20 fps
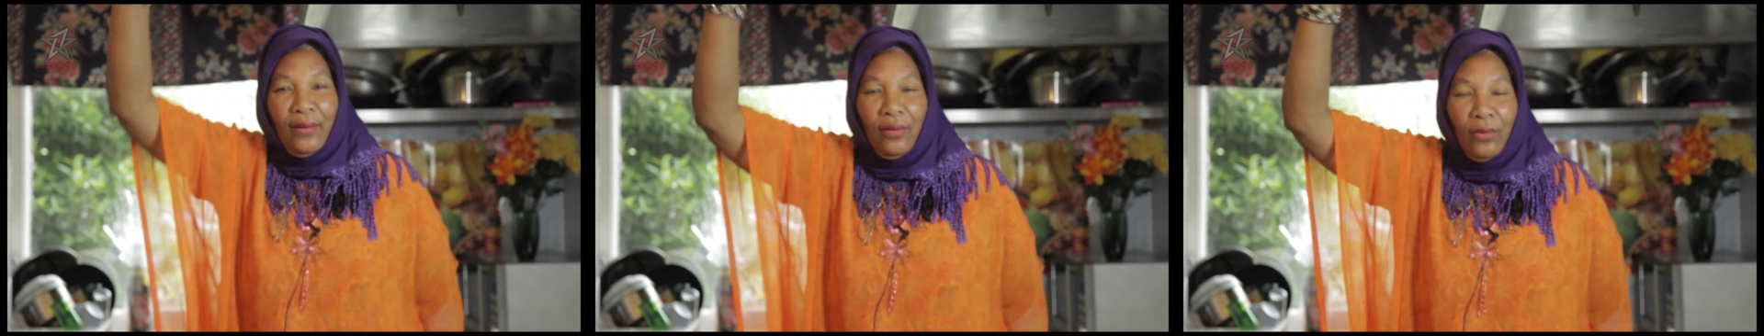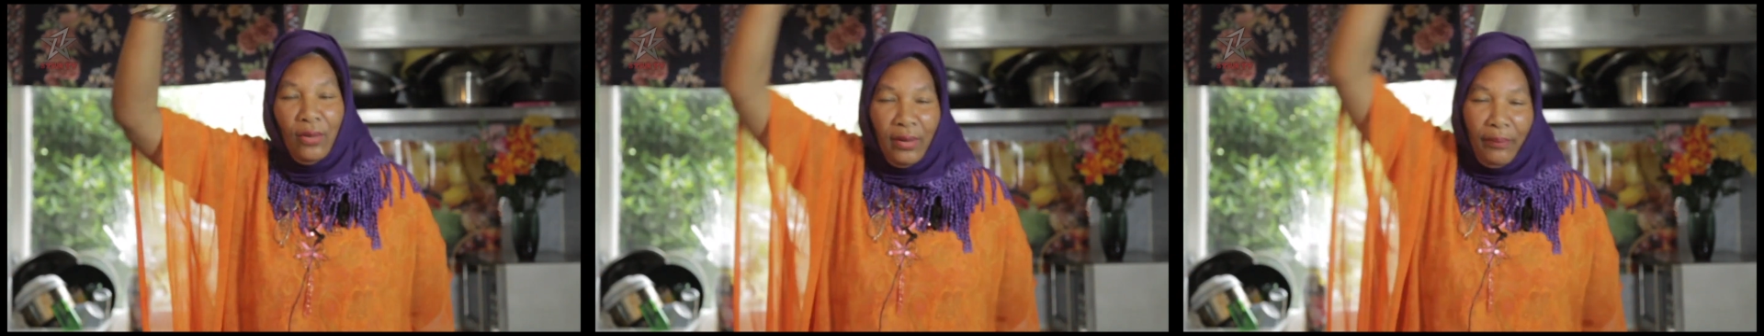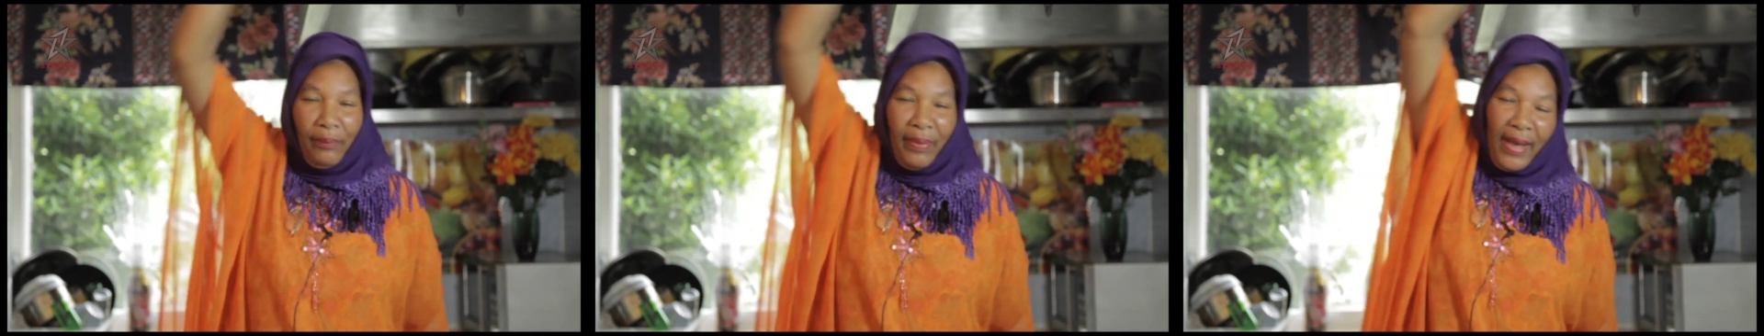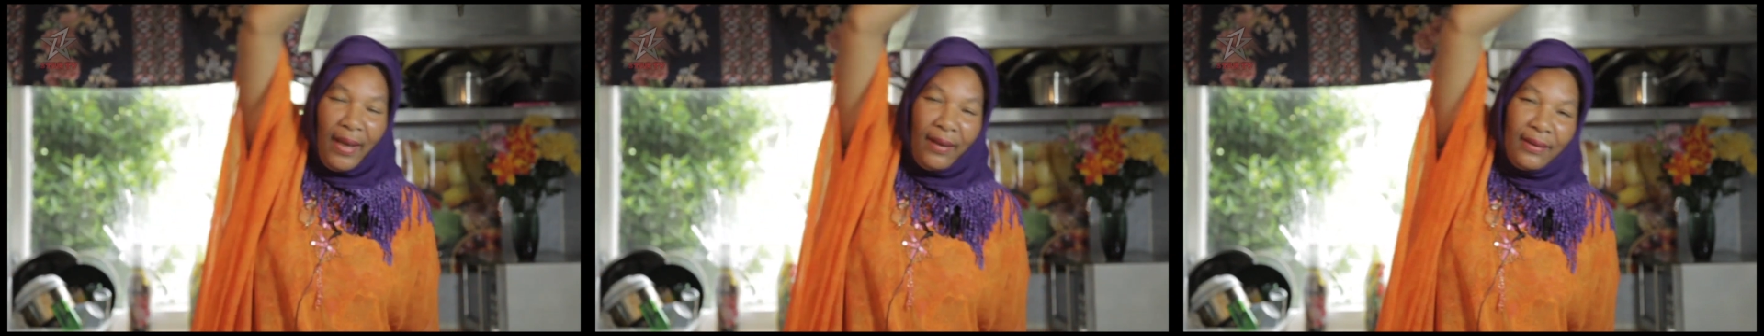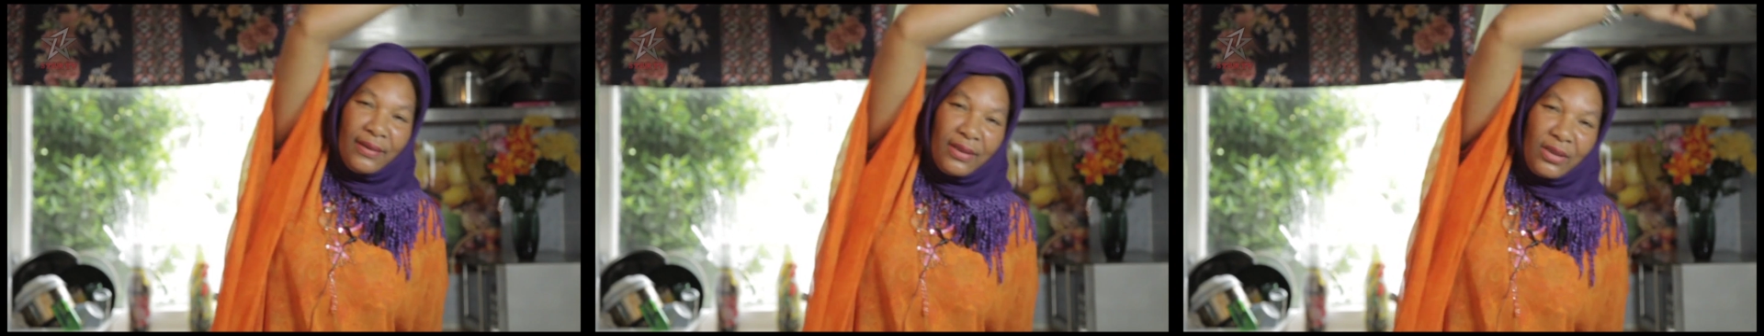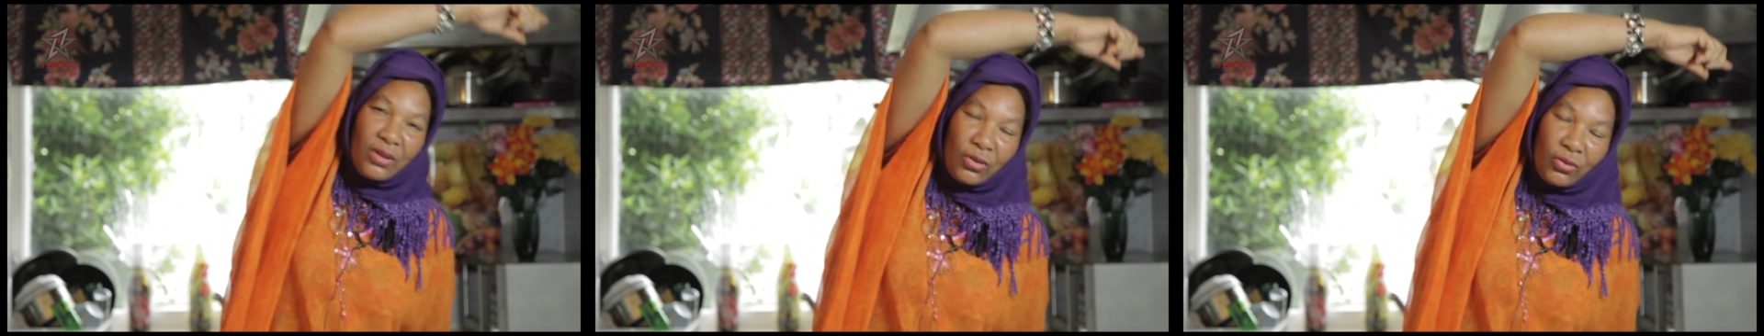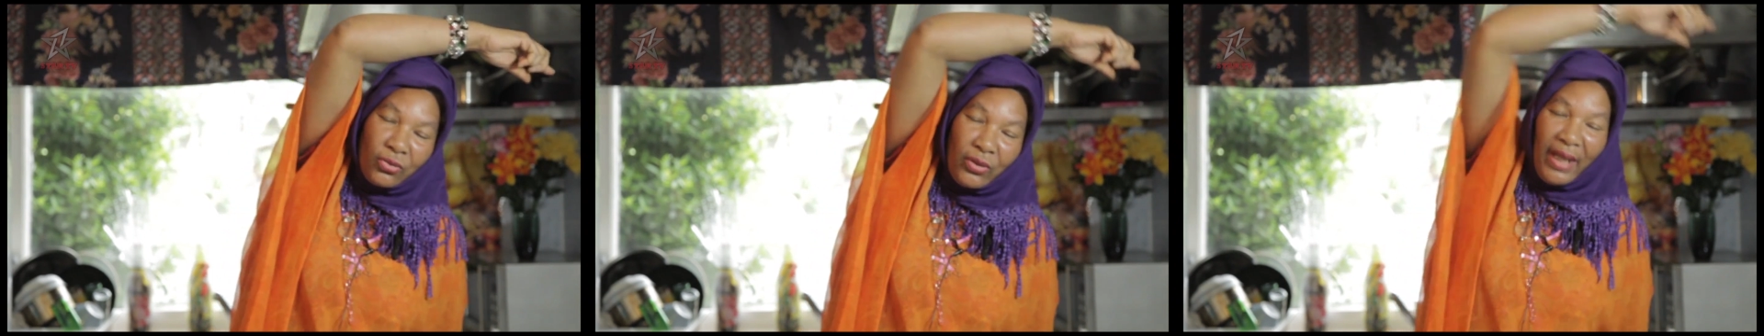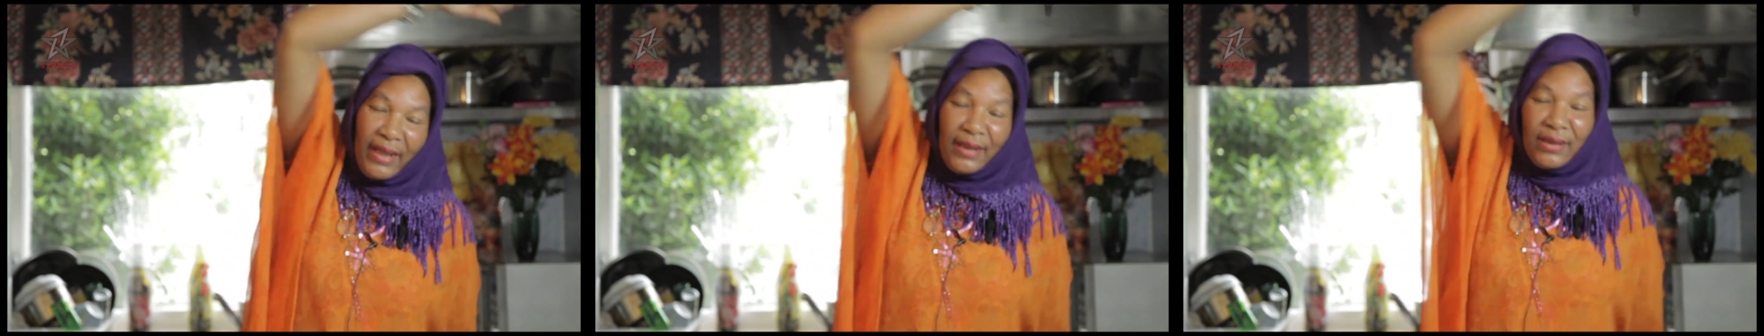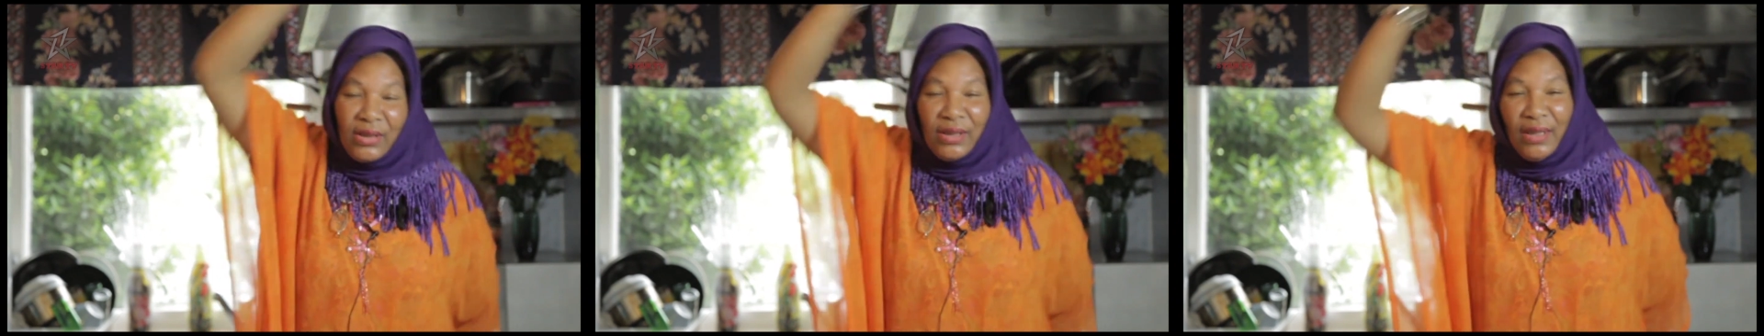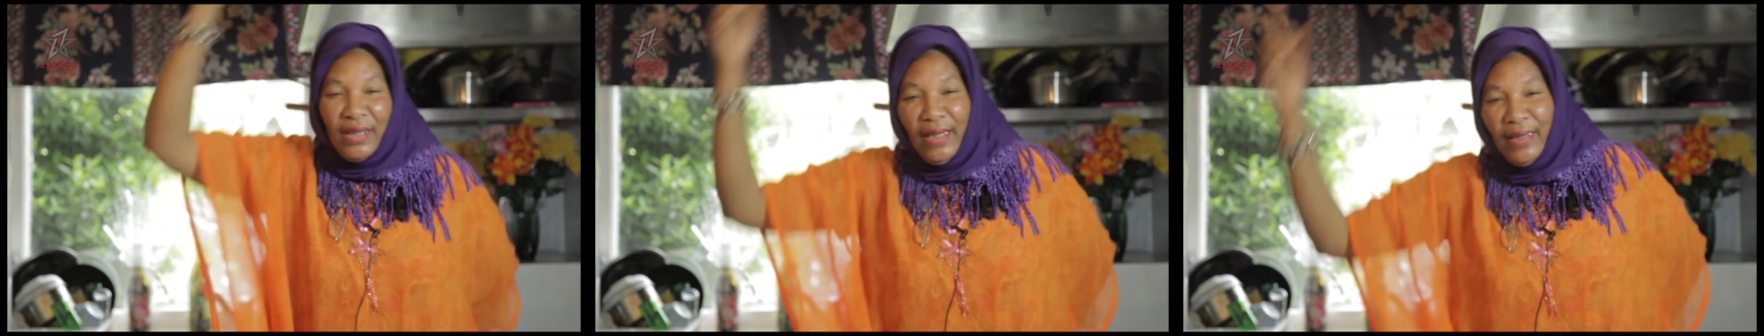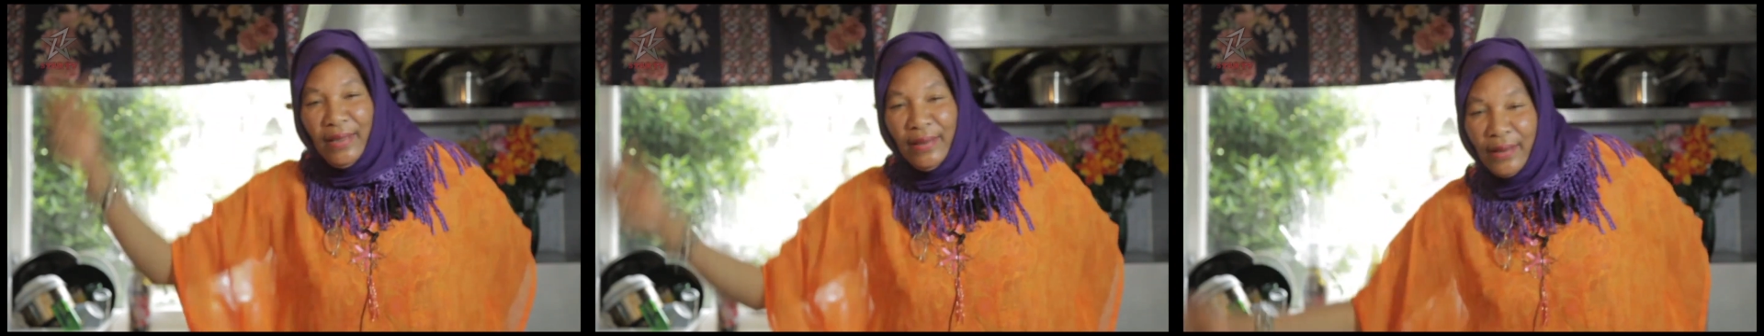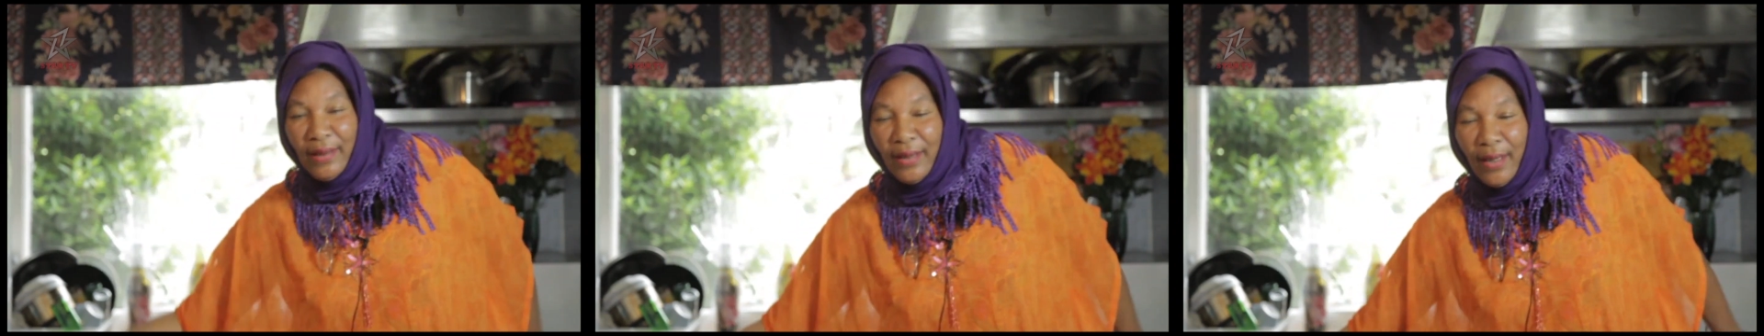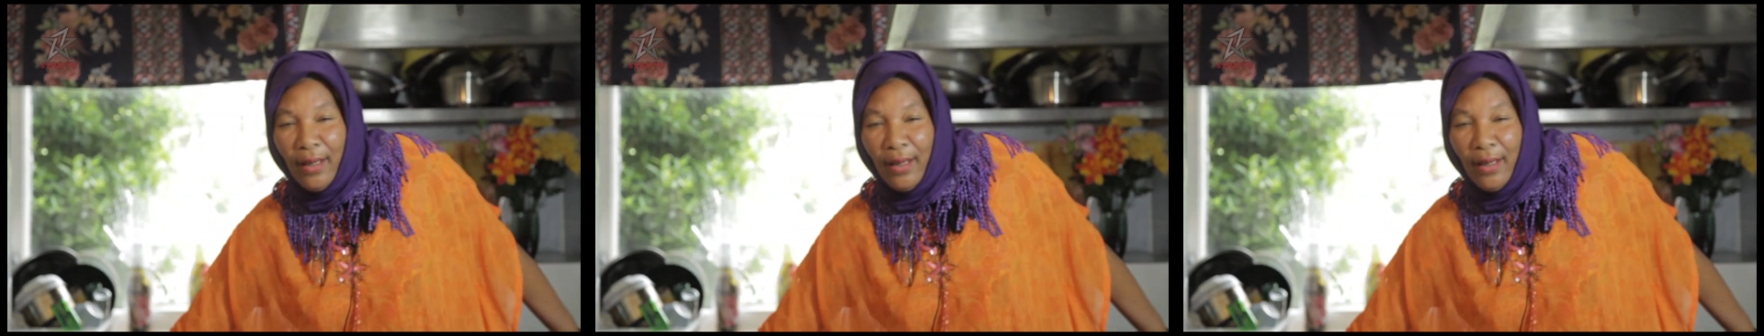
all about and stretching,